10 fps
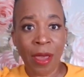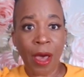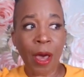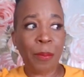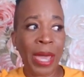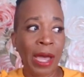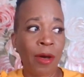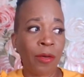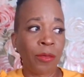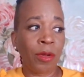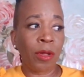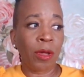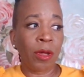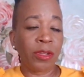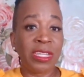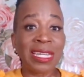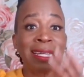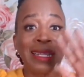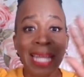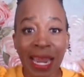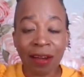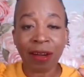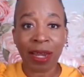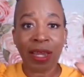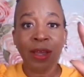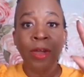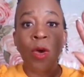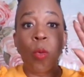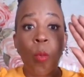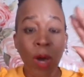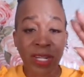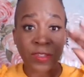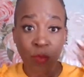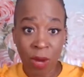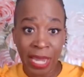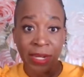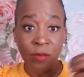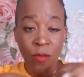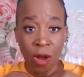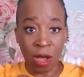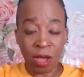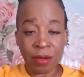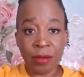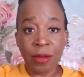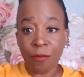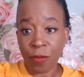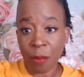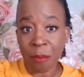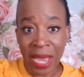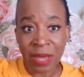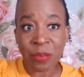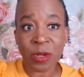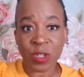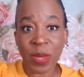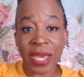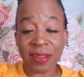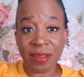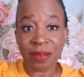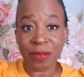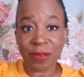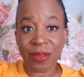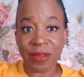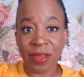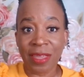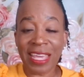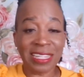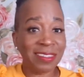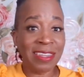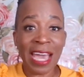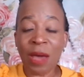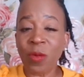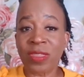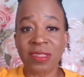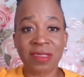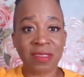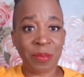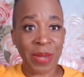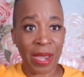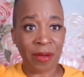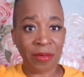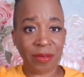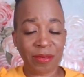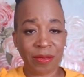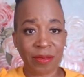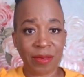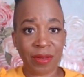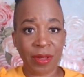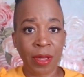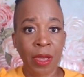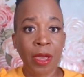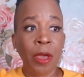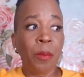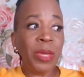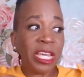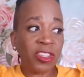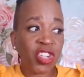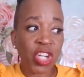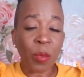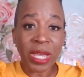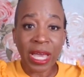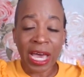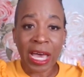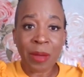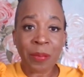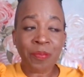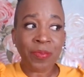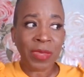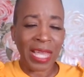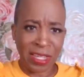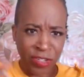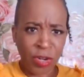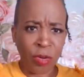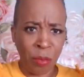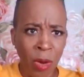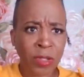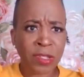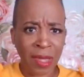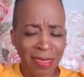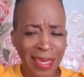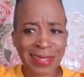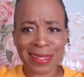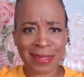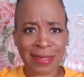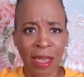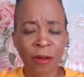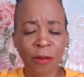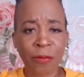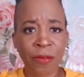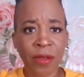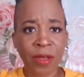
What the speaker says: about declaring what is right and wrong from my perspective. That's not what this is about. Because showing up as your most authentic self